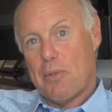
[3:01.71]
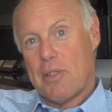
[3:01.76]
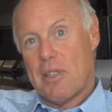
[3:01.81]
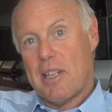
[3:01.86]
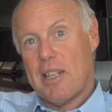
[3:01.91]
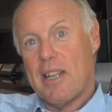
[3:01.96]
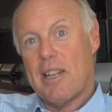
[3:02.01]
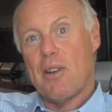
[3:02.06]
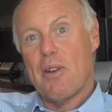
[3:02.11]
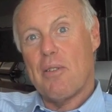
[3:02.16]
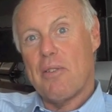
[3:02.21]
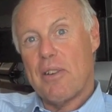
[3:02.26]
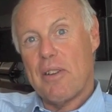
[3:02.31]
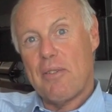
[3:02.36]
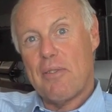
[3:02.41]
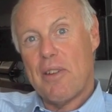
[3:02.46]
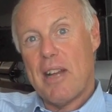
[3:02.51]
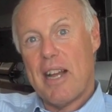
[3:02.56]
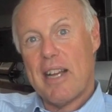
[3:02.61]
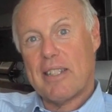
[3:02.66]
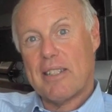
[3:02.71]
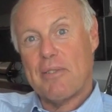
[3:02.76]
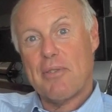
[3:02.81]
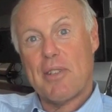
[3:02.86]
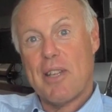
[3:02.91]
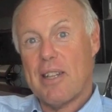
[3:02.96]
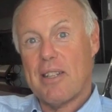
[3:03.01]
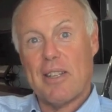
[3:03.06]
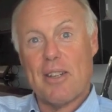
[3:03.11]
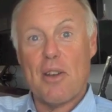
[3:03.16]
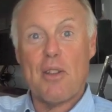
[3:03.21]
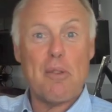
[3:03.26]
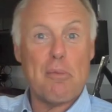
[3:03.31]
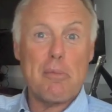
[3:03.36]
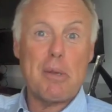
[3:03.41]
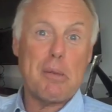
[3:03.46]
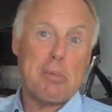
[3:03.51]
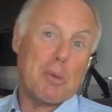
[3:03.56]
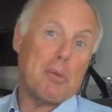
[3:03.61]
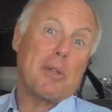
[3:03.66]
was to get over the fact of telling other
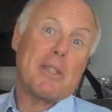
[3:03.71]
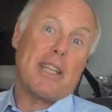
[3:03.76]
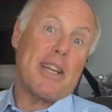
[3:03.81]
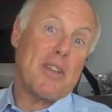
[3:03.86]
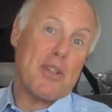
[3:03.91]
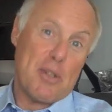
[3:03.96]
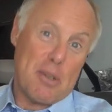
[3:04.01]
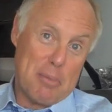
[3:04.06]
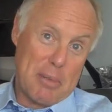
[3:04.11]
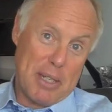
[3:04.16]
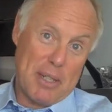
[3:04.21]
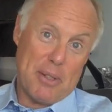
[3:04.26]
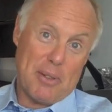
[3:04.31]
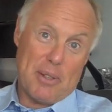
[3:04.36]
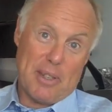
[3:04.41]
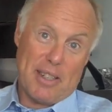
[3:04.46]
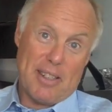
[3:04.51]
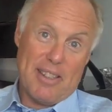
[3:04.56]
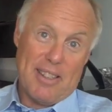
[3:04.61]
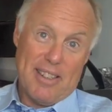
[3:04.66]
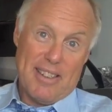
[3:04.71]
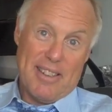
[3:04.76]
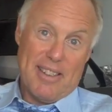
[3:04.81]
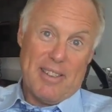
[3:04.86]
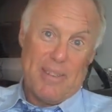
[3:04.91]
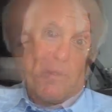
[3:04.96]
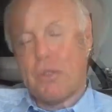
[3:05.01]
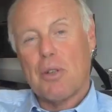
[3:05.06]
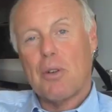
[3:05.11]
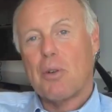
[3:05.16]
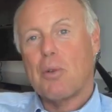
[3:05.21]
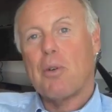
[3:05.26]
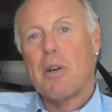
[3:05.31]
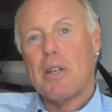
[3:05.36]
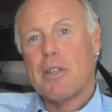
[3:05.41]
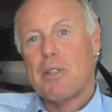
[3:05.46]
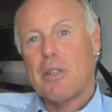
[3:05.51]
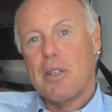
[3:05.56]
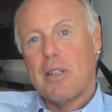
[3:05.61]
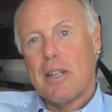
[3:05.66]
people what they should be doing. Yes. No
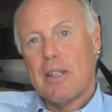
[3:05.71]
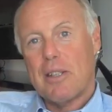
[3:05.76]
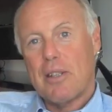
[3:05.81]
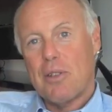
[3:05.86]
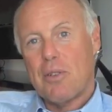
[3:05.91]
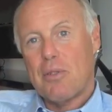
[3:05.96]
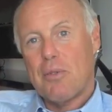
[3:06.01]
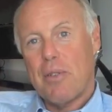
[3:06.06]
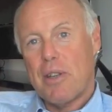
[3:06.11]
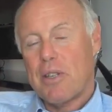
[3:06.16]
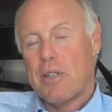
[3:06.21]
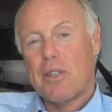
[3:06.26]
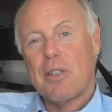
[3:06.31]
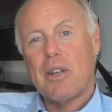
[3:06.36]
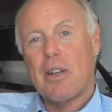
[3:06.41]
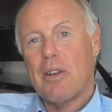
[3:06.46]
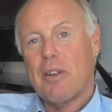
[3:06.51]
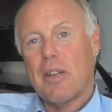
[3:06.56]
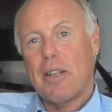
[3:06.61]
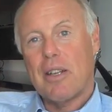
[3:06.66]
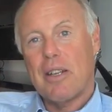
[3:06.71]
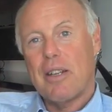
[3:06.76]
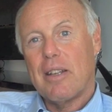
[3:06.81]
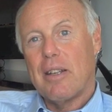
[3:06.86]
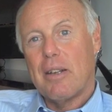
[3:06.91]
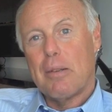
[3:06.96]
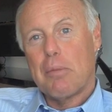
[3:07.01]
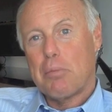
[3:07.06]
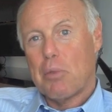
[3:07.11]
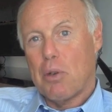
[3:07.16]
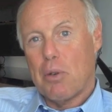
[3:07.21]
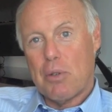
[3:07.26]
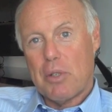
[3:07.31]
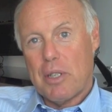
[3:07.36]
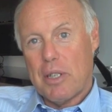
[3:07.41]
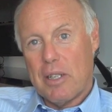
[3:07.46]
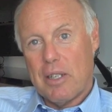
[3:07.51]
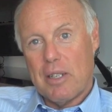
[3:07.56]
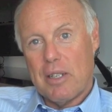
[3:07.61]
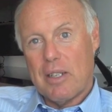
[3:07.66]
question that there's vegetarian
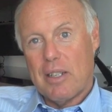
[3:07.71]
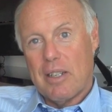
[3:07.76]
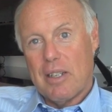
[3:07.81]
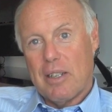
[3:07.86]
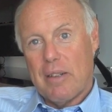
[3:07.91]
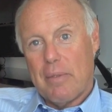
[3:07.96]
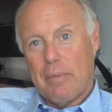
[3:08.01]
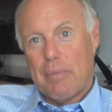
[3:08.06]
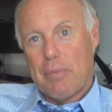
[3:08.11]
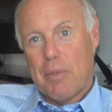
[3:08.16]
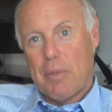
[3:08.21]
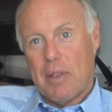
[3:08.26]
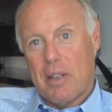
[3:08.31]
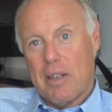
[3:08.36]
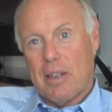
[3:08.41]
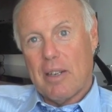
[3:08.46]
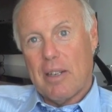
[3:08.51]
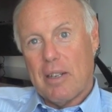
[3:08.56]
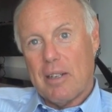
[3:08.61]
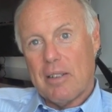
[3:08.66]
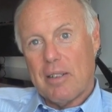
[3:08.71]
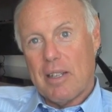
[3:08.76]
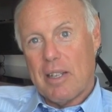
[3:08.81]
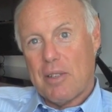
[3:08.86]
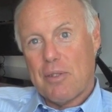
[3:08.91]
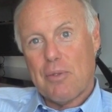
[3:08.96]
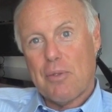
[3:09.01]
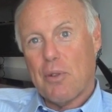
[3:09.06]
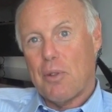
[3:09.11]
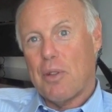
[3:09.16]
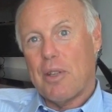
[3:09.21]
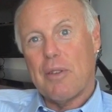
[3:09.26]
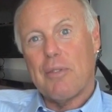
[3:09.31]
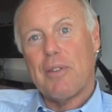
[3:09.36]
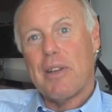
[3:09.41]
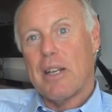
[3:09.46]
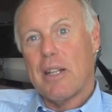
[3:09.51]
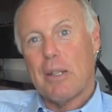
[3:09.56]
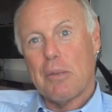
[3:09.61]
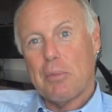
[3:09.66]
protein uh, that's fully
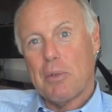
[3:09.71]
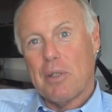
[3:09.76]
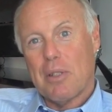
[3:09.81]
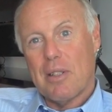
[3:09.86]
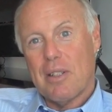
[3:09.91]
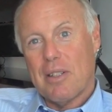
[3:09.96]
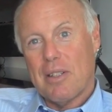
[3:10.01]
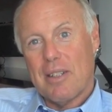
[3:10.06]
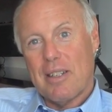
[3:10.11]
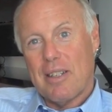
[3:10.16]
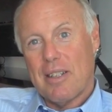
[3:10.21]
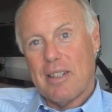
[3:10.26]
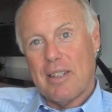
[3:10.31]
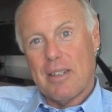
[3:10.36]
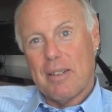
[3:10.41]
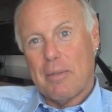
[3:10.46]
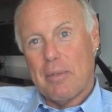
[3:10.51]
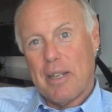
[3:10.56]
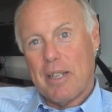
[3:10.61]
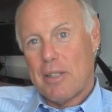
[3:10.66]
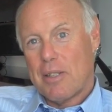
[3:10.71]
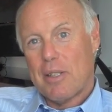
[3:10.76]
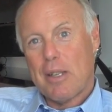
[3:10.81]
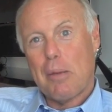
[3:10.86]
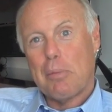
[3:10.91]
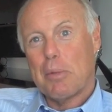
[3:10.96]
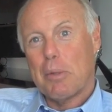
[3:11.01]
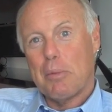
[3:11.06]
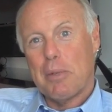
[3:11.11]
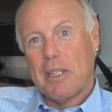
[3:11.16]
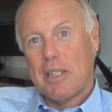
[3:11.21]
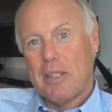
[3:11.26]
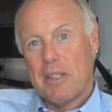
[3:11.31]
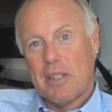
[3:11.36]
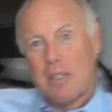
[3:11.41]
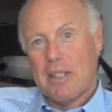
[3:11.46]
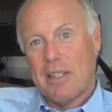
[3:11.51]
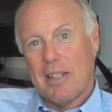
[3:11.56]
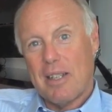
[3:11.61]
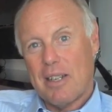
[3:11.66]
available. Yeah. And supplements
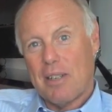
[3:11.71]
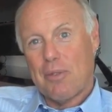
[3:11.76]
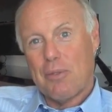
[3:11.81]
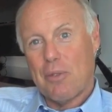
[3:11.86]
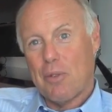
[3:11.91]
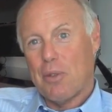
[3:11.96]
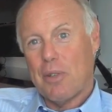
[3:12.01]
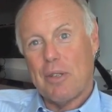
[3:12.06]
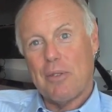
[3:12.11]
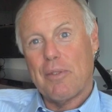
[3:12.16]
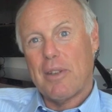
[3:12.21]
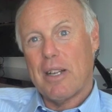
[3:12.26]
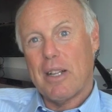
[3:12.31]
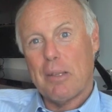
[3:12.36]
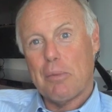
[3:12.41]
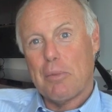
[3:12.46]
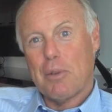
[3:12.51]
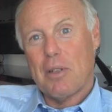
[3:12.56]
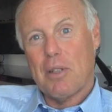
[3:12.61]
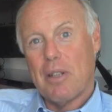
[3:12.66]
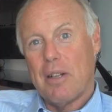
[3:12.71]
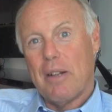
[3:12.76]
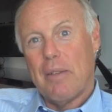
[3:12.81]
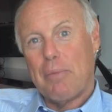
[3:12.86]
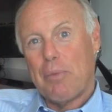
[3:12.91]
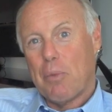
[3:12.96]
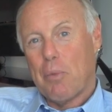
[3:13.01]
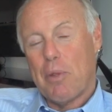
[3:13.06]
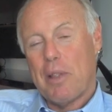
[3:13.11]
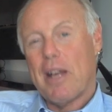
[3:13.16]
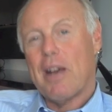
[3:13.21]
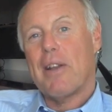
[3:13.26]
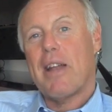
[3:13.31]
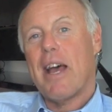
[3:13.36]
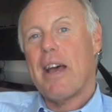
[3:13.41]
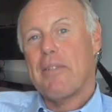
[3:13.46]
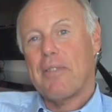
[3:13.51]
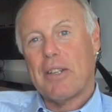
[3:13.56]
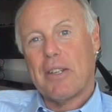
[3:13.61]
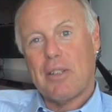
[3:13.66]
that are fully available without
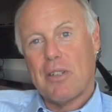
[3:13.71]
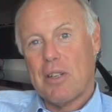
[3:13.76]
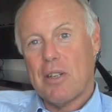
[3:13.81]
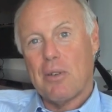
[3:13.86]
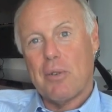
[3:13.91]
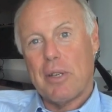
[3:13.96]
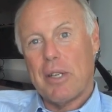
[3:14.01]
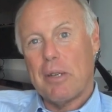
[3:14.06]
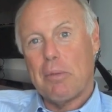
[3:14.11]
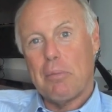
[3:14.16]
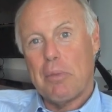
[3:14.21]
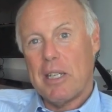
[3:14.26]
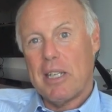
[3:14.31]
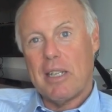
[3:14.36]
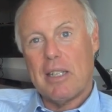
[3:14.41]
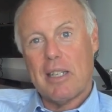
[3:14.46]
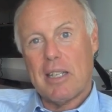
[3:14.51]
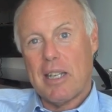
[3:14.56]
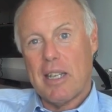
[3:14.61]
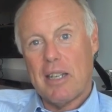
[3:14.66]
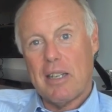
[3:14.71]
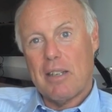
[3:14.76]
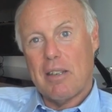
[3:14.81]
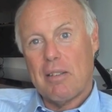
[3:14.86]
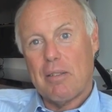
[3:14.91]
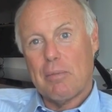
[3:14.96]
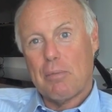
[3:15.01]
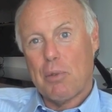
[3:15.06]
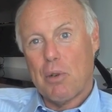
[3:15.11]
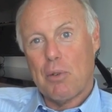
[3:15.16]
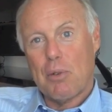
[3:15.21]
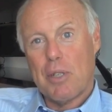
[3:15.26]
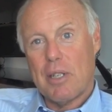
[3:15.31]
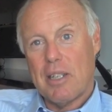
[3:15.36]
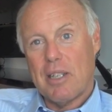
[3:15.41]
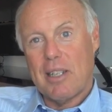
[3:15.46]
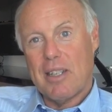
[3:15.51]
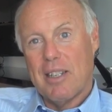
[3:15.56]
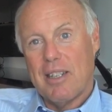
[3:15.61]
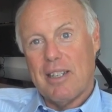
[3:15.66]
having to go eat meat to get
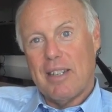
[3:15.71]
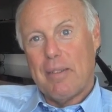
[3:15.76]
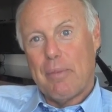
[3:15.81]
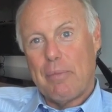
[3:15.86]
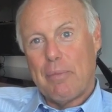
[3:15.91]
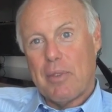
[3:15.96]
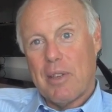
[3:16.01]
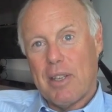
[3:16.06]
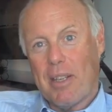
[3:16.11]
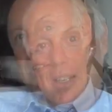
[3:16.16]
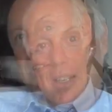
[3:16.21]
protein. Yeah.